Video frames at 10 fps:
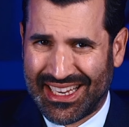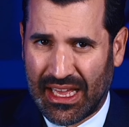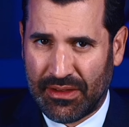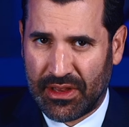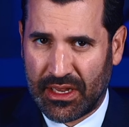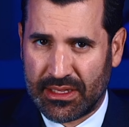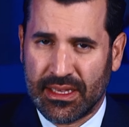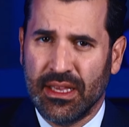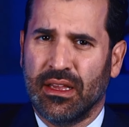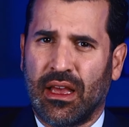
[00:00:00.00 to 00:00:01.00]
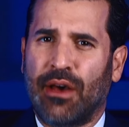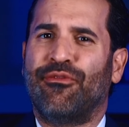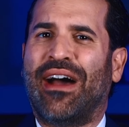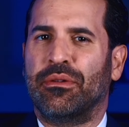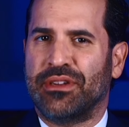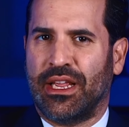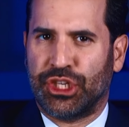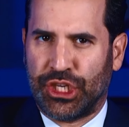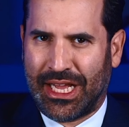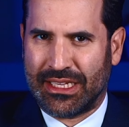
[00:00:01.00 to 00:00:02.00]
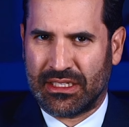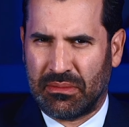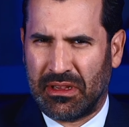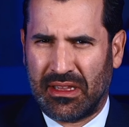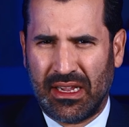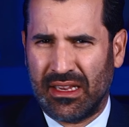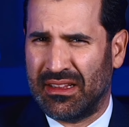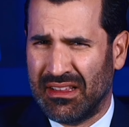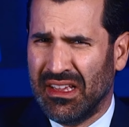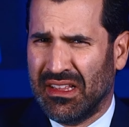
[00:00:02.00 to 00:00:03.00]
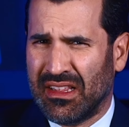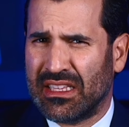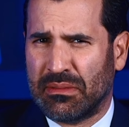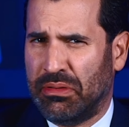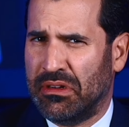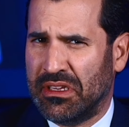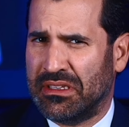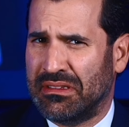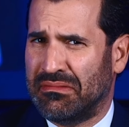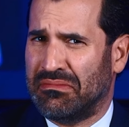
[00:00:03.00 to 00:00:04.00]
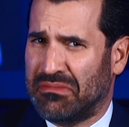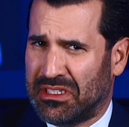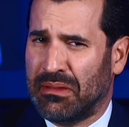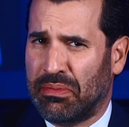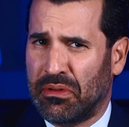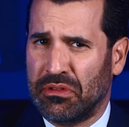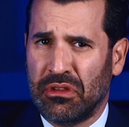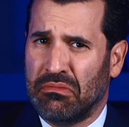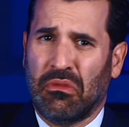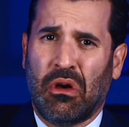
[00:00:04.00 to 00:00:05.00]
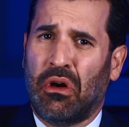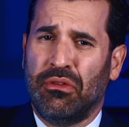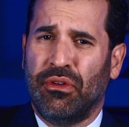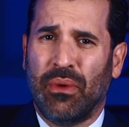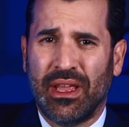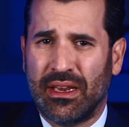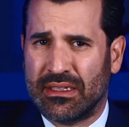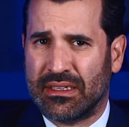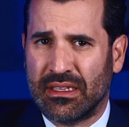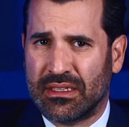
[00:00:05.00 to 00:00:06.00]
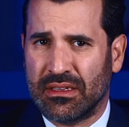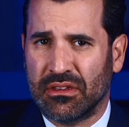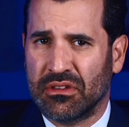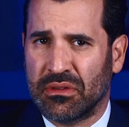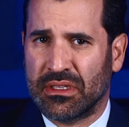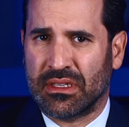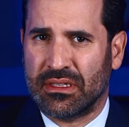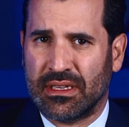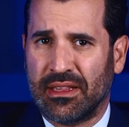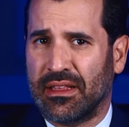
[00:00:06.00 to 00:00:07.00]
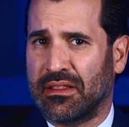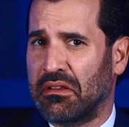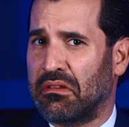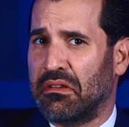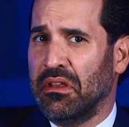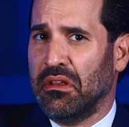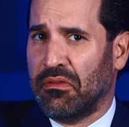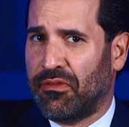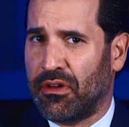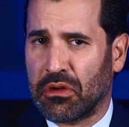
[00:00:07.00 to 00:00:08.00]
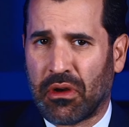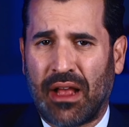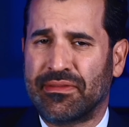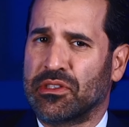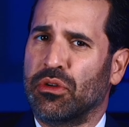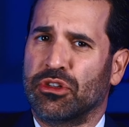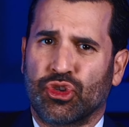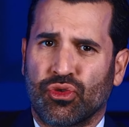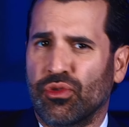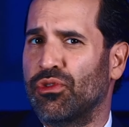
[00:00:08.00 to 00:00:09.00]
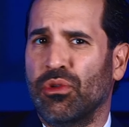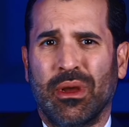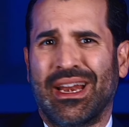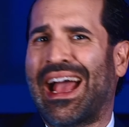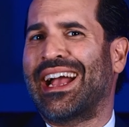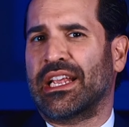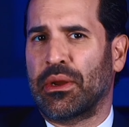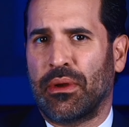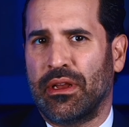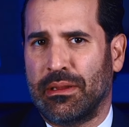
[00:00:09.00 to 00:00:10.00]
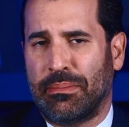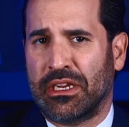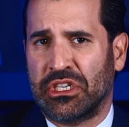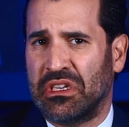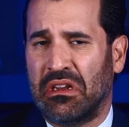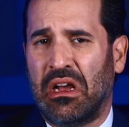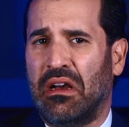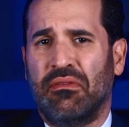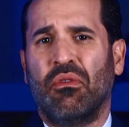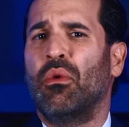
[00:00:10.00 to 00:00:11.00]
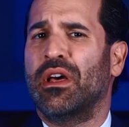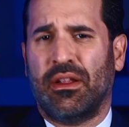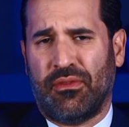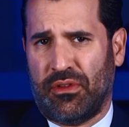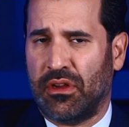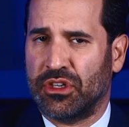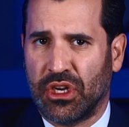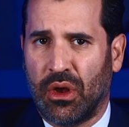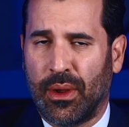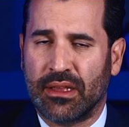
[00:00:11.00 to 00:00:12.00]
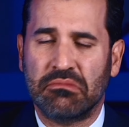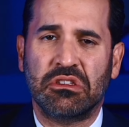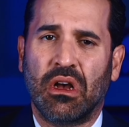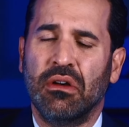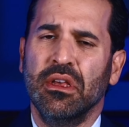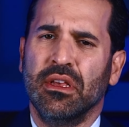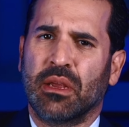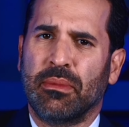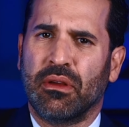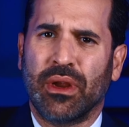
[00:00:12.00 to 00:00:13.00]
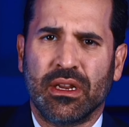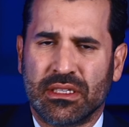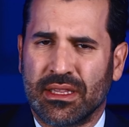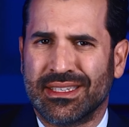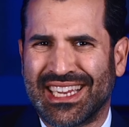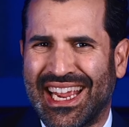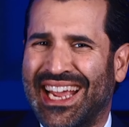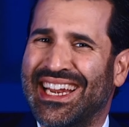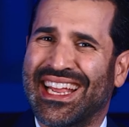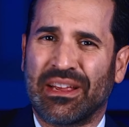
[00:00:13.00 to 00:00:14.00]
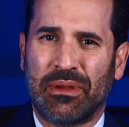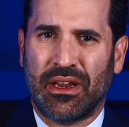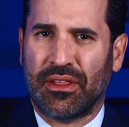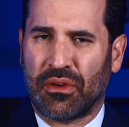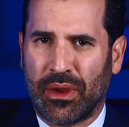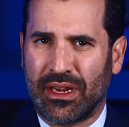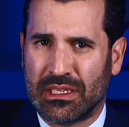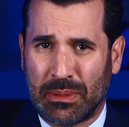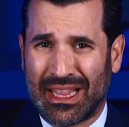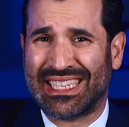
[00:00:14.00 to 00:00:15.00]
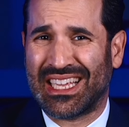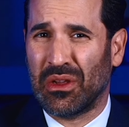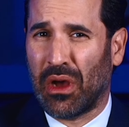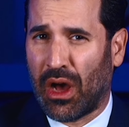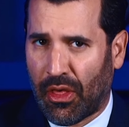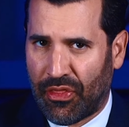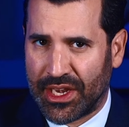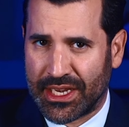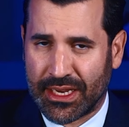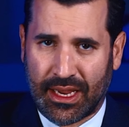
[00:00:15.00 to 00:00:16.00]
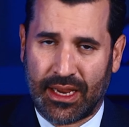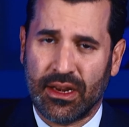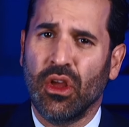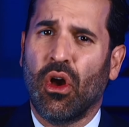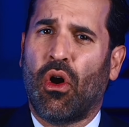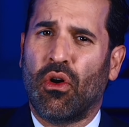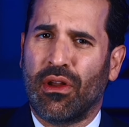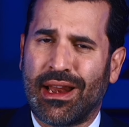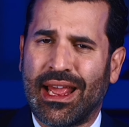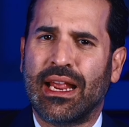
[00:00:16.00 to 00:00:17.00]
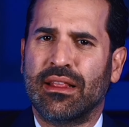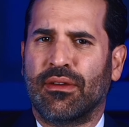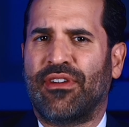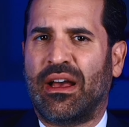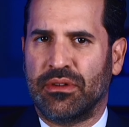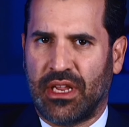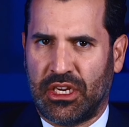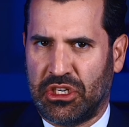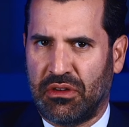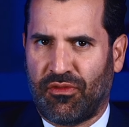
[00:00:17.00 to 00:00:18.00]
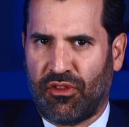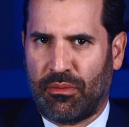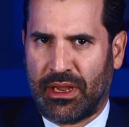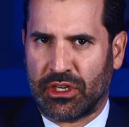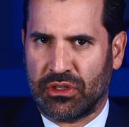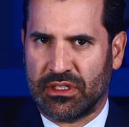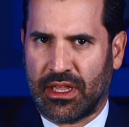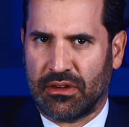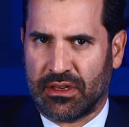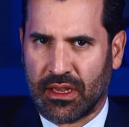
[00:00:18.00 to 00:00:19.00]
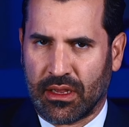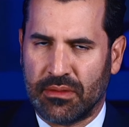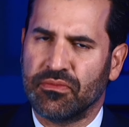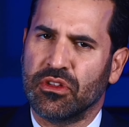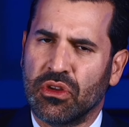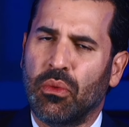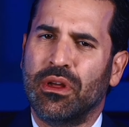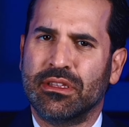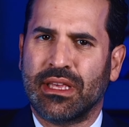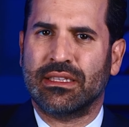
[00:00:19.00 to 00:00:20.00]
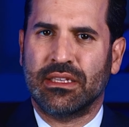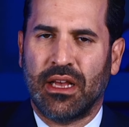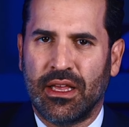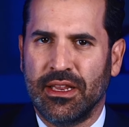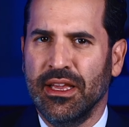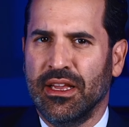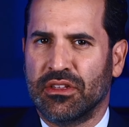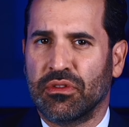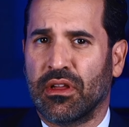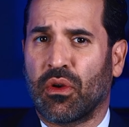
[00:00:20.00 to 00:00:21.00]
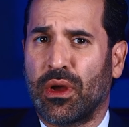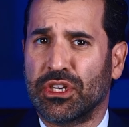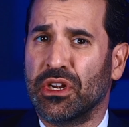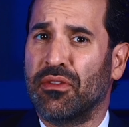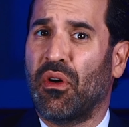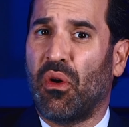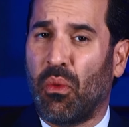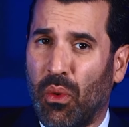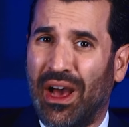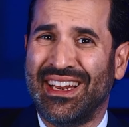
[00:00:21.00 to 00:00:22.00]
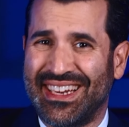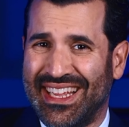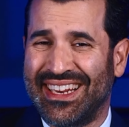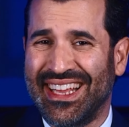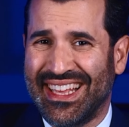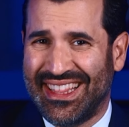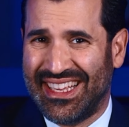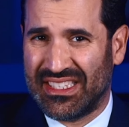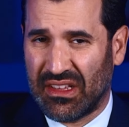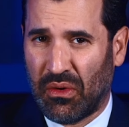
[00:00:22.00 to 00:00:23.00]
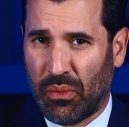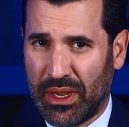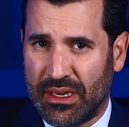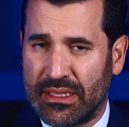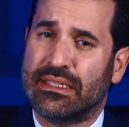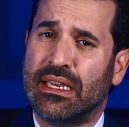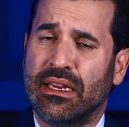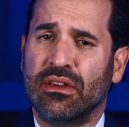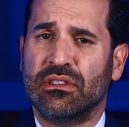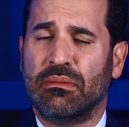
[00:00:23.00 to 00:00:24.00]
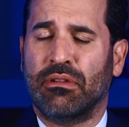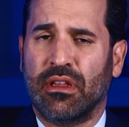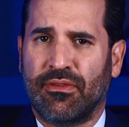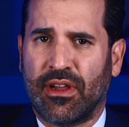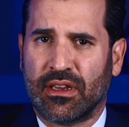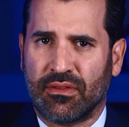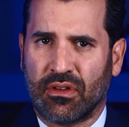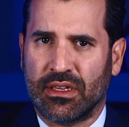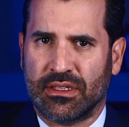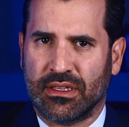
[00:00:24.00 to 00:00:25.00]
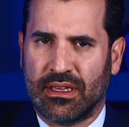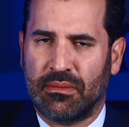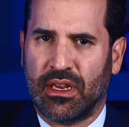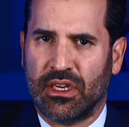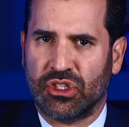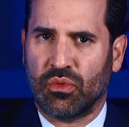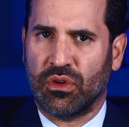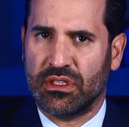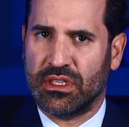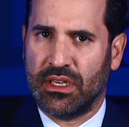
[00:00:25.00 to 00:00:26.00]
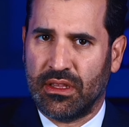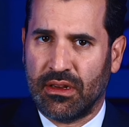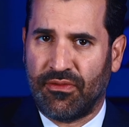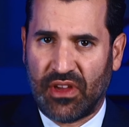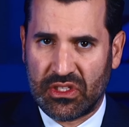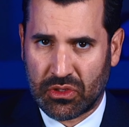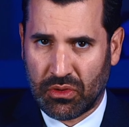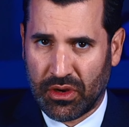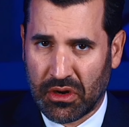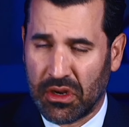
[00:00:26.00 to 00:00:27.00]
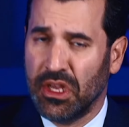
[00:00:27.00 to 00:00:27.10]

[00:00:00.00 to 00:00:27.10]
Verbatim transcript: evidence, a foundation has to be laid. And that's pretty simple. All the witness needs to do is to say that the photographs are a true and accurate depiction of whatever they're showing. So it can be a witness on the stand, it can be another witness, but that's how you authenticate or lay the foundation for pictures that are taken. So once that's done, it's really a question of what did this witness see? And here's some pretty effective cross-examination where you see the defense lawyer